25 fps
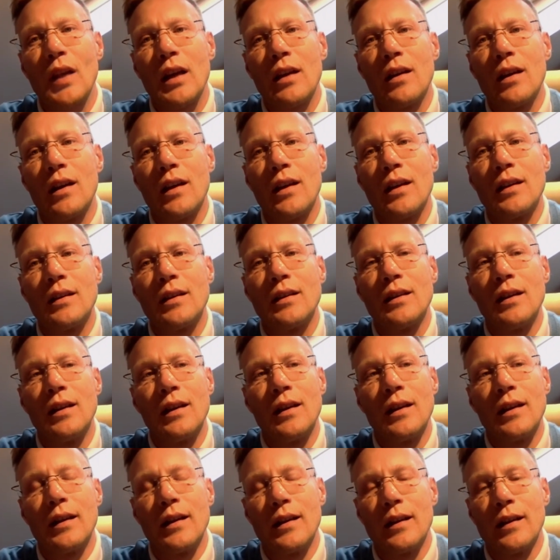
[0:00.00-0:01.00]
And
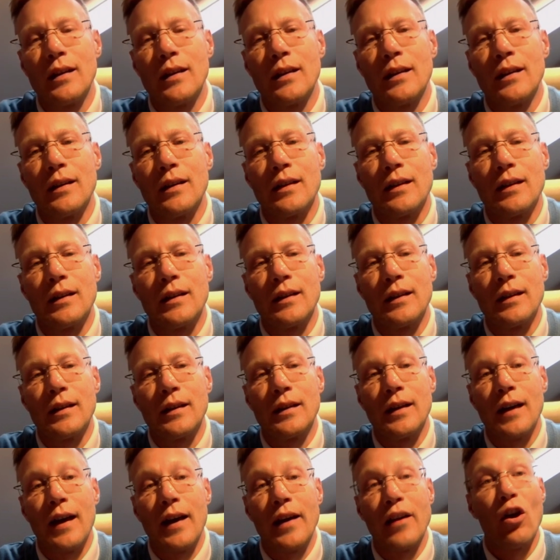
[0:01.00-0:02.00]

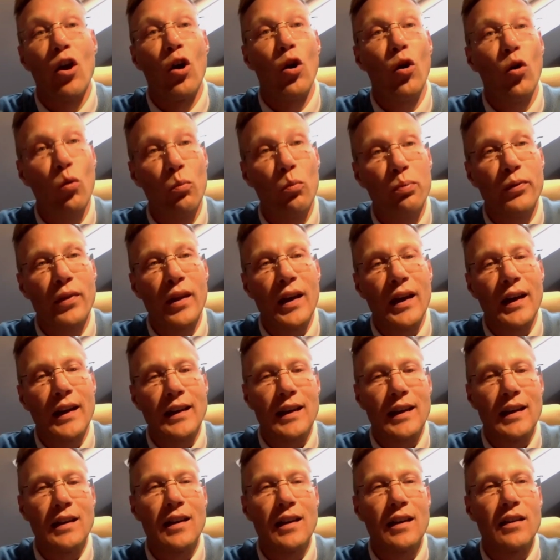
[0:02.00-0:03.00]
I hope that
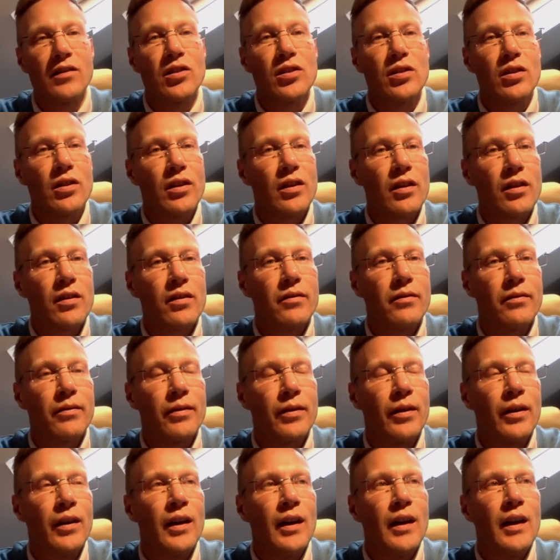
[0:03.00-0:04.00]
it can serve
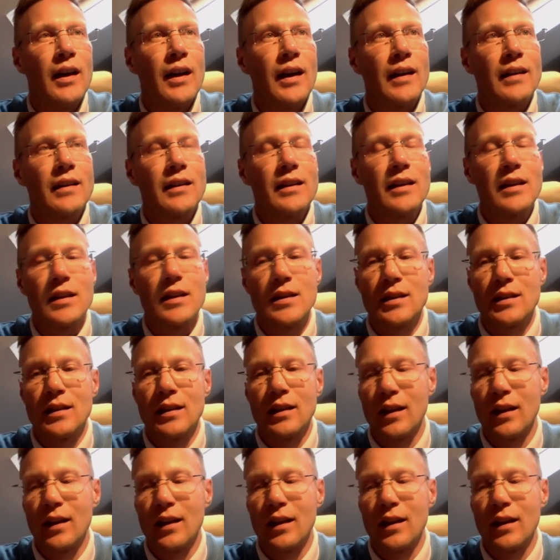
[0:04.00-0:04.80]
at least